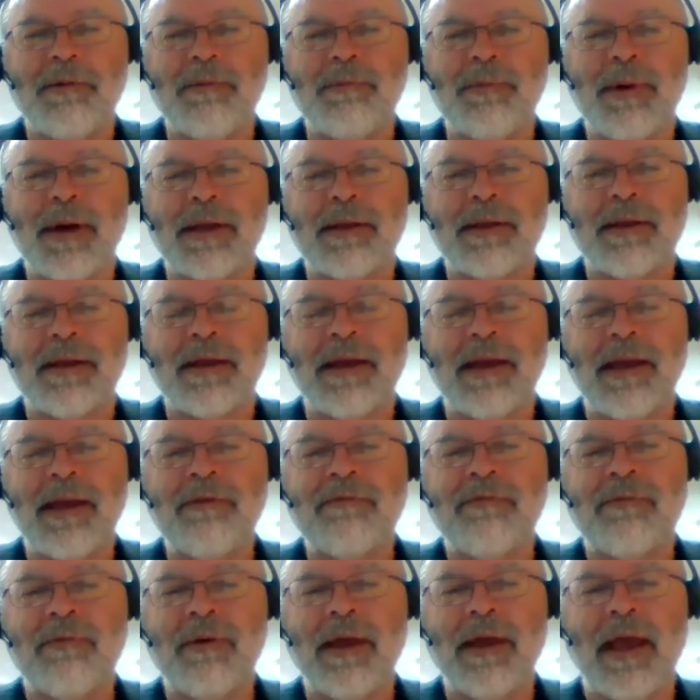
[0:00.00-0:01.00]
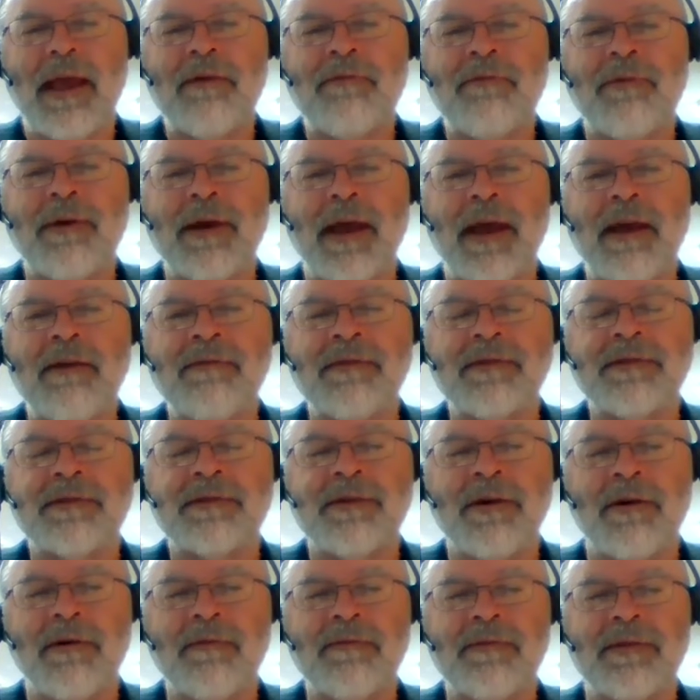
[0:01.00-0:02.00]
But if we ever
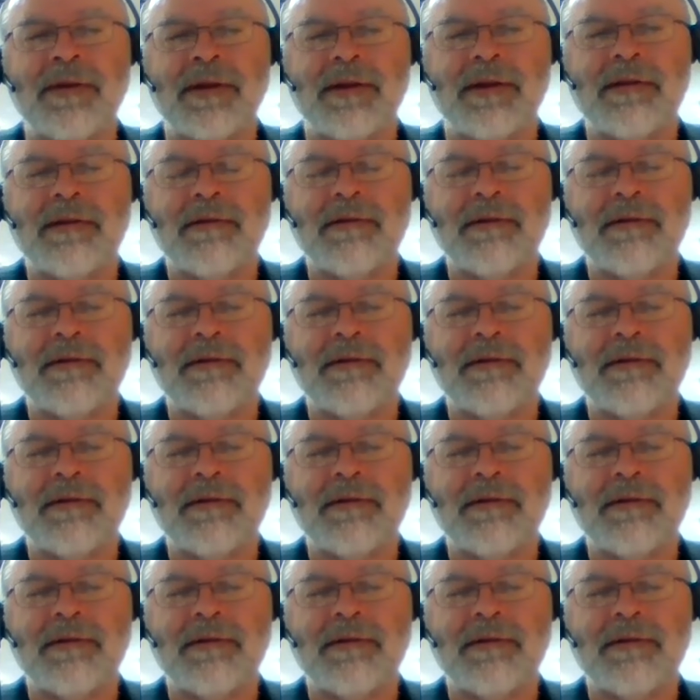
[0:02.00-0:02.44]
solved it,